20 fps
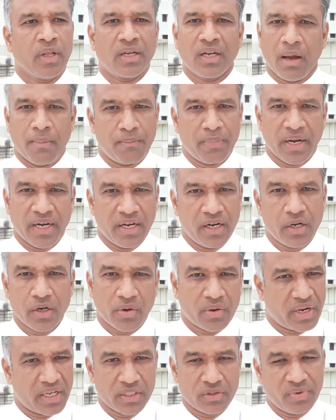complainant
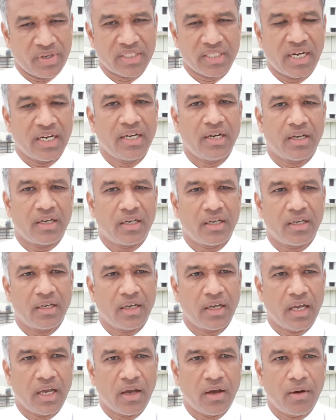or XYZ,
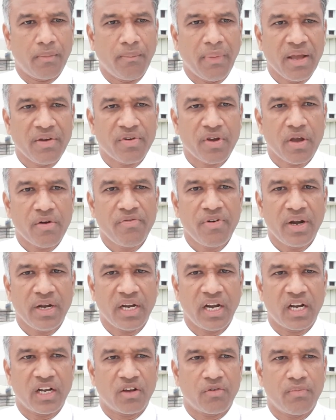by way of a
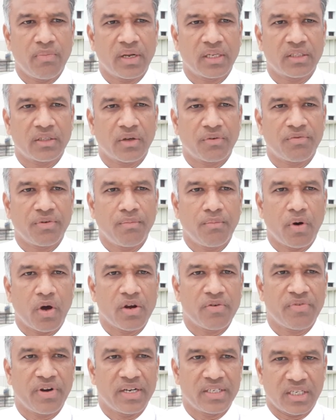date of birth of a
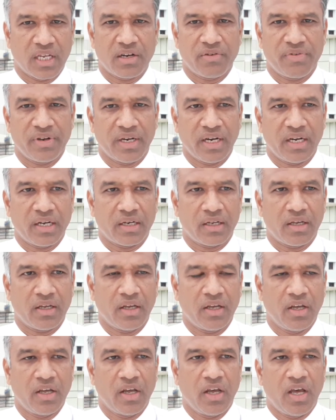bona fide certificate.
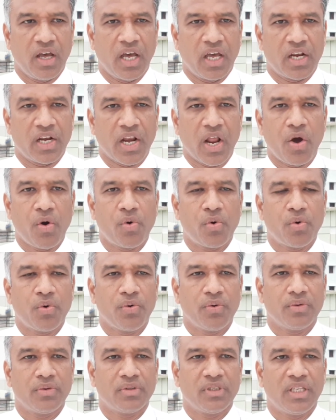
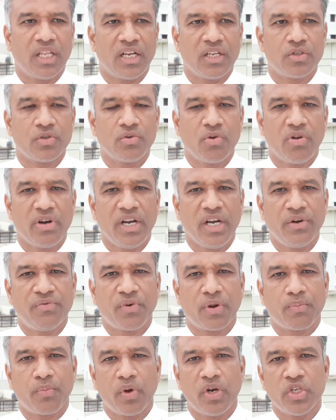Now, there is no need
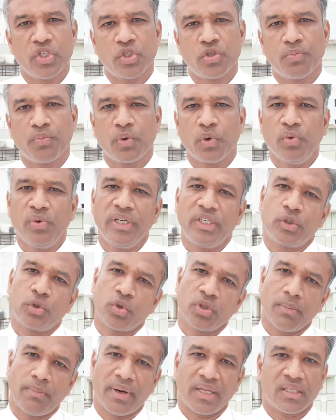for police to prove it
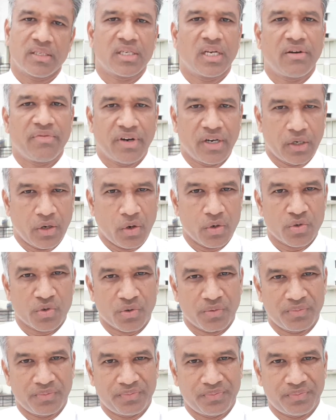through the birth certificate also.